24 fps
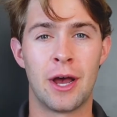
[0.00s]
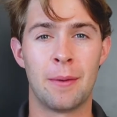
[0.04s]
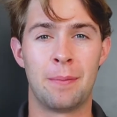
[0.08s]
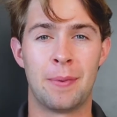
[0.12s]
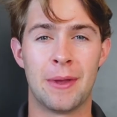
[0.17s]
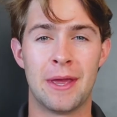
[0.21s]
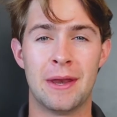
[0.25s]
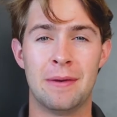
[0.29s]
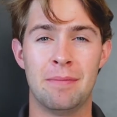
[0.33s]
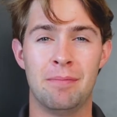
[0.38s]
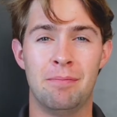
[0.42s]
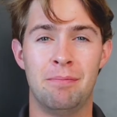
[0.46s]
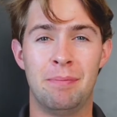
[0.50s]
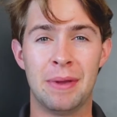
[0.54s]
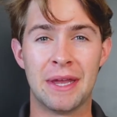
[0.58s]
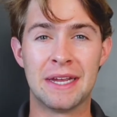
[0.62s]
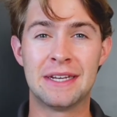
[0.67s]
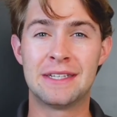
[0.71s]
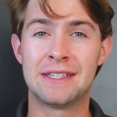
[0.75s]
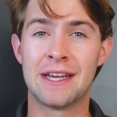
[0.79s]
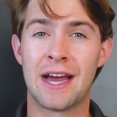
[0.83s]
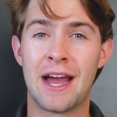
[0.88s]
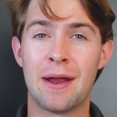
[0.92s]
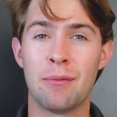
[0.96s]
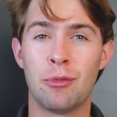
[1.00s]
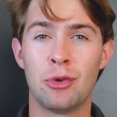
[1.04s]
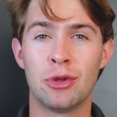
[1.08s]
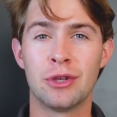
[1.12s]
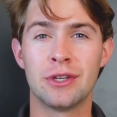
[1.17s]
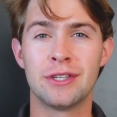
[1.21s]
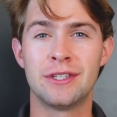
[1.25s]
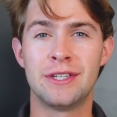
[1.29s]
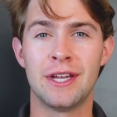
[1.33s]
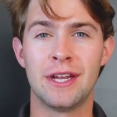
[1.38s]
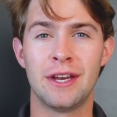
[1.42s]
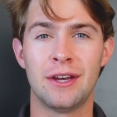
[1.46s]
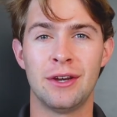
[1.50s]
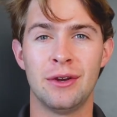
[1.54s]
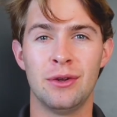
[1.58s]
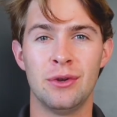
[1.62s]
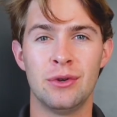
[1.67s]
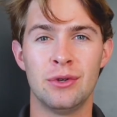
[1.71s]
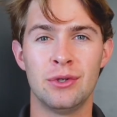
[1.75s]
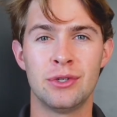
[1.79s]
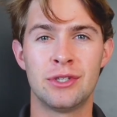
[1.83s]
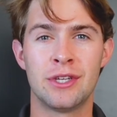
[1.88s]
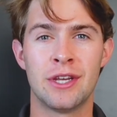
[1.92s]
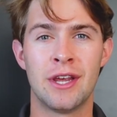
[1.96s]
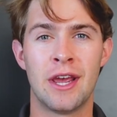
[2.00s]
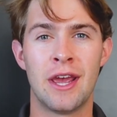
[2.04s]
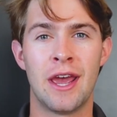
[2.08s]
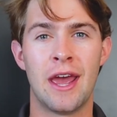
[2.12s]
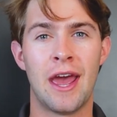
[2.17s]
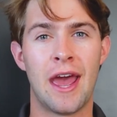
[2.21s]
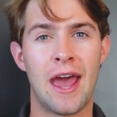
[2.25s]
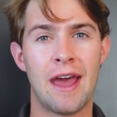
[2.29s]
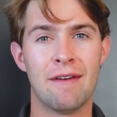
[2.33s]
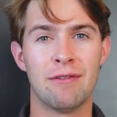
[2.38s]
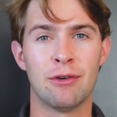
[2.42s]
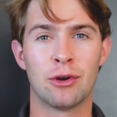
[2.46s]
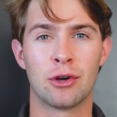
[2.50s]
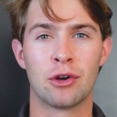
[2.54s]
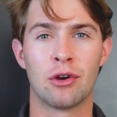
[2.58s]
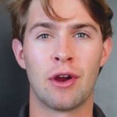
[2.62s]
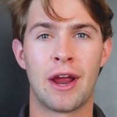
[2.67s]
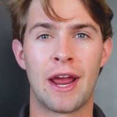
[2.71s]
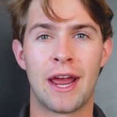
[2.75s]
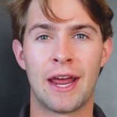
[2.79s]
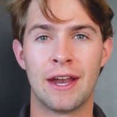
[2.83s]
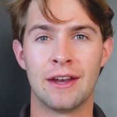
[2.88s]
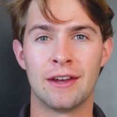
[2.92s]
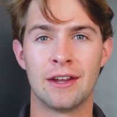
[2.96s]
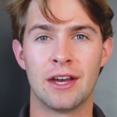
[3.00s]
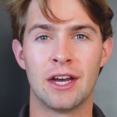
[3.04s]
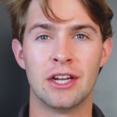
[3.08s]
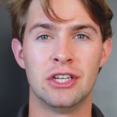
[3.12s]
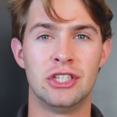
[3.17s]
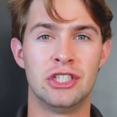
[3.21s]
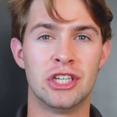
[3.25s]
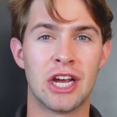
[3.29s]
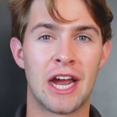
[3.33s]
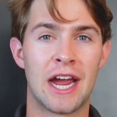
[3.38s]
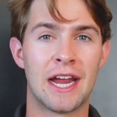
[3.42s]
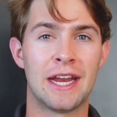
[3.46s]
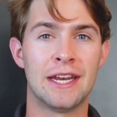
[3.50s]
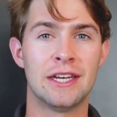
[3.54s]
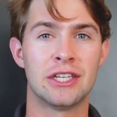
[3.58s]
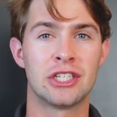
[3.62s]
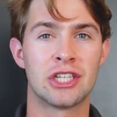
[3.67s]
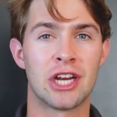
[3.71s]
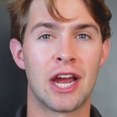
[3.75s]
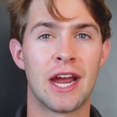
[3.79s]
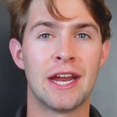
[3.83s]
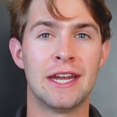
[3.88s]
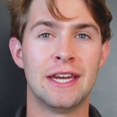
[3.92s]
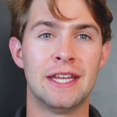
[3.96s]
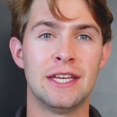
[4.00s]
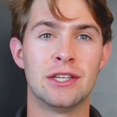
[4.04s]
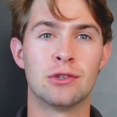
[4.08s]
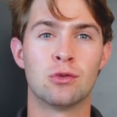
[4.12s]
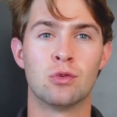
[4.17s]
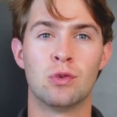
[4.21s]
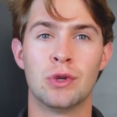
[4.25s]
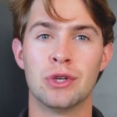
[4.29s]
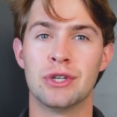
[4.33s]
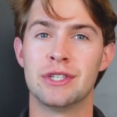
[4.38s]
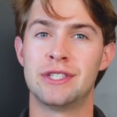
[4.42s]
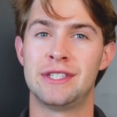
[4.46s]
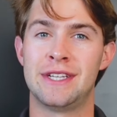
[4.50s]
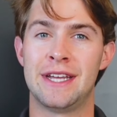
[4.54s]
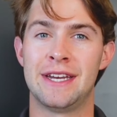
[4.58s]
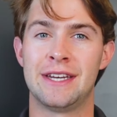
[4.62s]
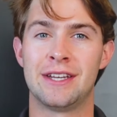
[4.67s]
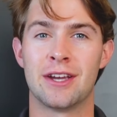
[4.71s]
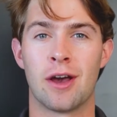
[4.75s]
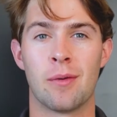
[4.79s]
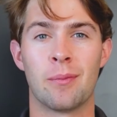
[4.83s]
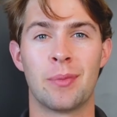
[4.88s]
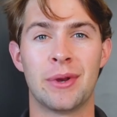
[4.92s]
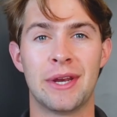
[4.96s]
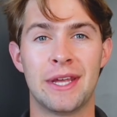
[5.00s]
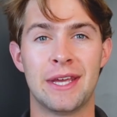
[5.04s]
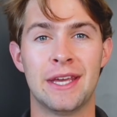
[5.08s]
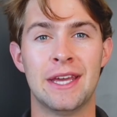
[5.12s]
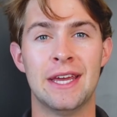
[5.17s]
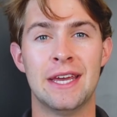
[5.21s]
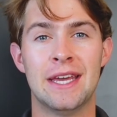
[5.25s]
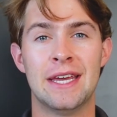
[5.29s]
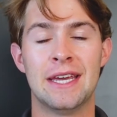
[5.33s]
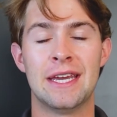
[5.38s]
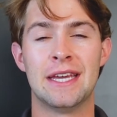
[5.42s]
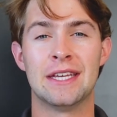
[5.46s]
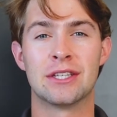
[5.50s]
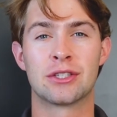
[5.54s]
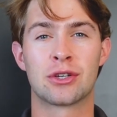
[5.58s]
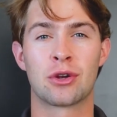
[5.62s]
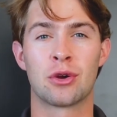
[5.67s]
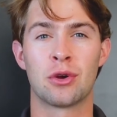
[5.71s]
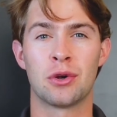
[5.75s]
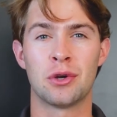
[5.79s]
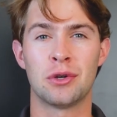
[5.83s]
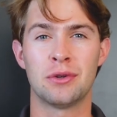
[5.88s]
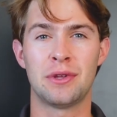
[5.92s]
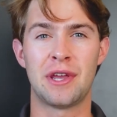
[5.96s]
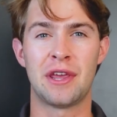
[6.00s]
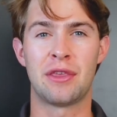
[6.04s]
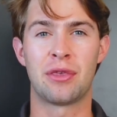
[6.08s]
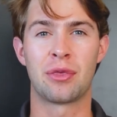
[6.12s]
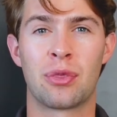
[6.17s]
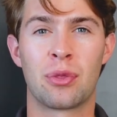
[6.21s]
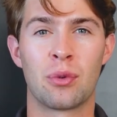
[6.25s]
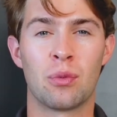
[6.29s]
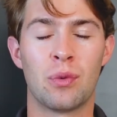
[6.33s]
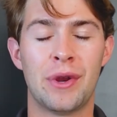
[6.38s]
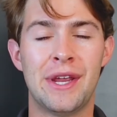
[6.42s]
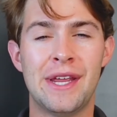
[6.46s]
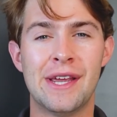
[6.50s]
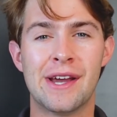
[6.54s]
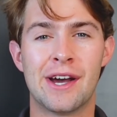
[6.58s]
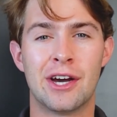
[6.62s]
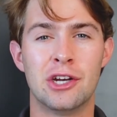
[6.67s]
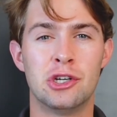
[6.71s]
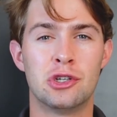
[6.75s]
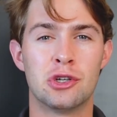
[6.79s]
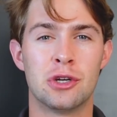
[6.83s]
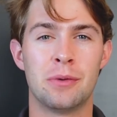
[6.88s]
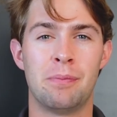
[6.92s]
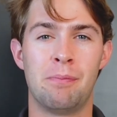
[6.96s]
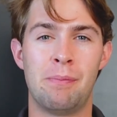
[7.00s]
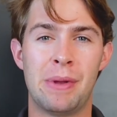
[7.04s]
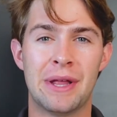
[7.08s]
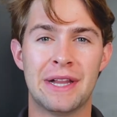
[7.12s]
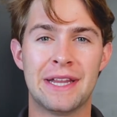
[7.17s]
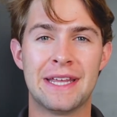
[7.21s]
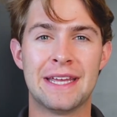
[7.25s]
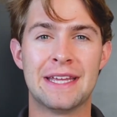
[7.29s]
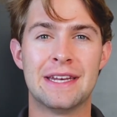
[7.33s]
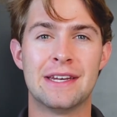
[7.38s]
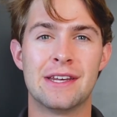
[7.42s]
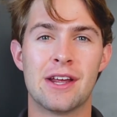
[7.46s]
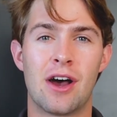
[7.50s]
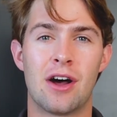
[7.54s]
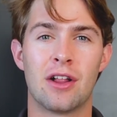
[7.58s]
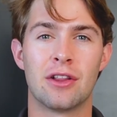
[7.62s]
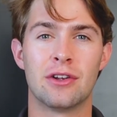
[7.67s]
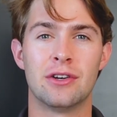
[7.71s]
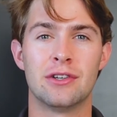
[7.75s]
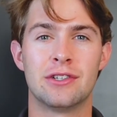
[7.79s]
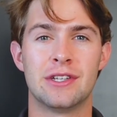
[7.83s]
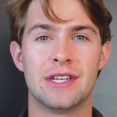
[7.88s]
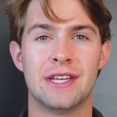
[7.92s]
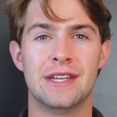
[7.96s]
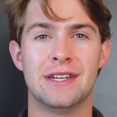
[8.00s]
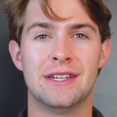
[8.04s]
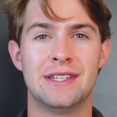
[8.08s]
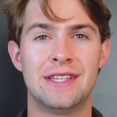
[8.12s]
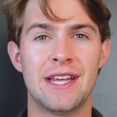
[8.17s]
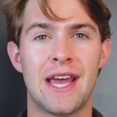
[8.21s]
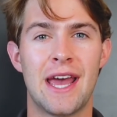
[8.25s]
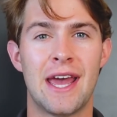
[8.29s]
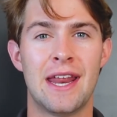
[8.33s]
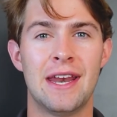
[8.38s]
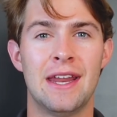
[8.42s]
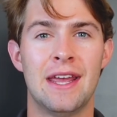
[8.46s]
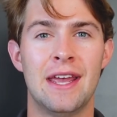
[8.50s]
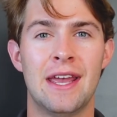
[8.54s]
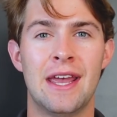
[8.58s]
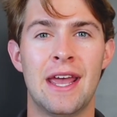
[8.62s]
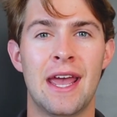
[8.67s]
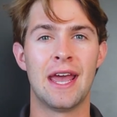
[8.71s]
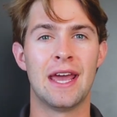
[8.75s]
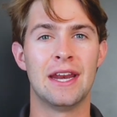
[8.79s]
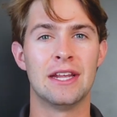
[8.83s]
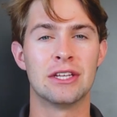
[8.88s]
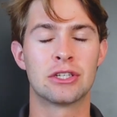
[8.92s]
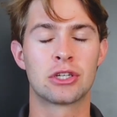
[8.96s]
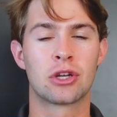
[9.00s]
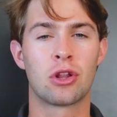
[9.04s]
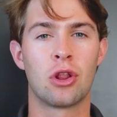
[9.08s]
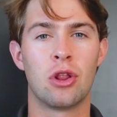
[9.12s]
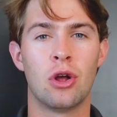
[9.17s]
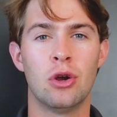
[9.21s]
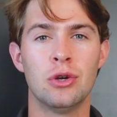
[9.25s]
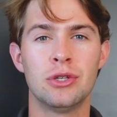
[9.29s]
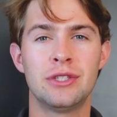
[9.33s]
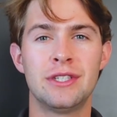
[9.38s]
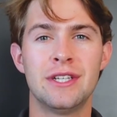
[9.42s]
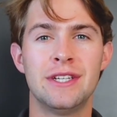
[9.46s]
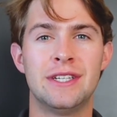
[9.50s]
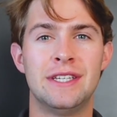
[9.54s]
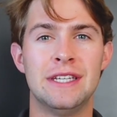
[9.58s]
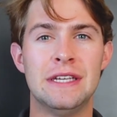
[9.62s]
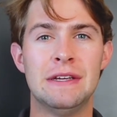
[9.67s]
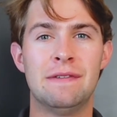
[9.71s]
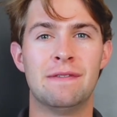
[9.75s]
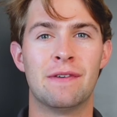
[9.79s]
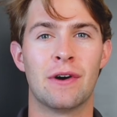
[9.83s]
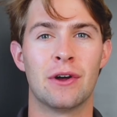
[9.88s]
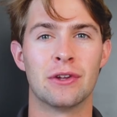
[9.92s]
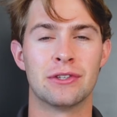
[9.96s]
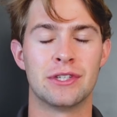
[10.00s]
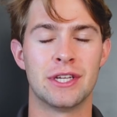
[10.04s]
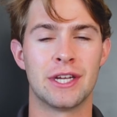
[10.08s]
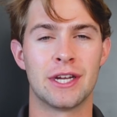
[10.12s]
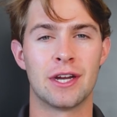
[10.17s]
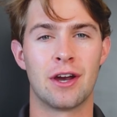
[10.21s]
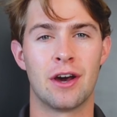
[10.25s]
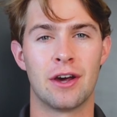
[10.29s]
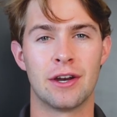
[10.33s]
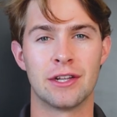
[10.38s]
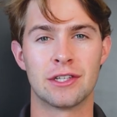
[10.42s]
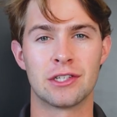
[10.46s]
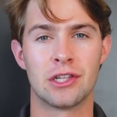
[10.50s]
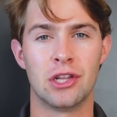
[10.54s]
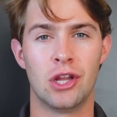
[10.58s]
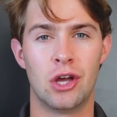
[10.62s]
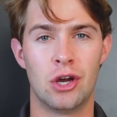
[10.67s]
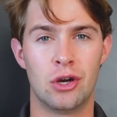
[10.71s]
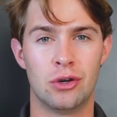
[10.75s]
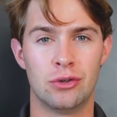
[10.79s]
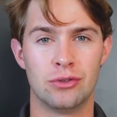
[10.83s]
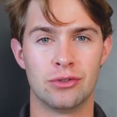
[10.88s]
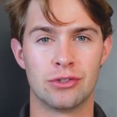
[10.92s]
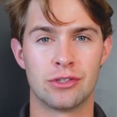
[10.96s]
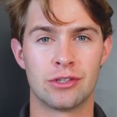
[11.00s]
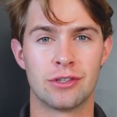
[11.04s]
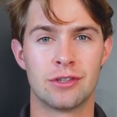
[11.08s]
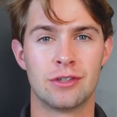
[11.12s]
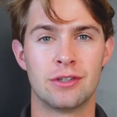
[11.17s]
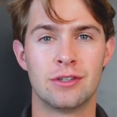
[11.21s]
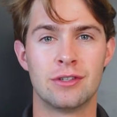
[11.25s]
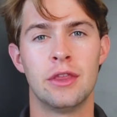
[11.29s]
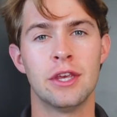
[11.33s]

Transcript: up in big time real estate news, Evergrande, a giant Chinese real estate company, is currently $300 billion in debt and is close to defaulting on its loans.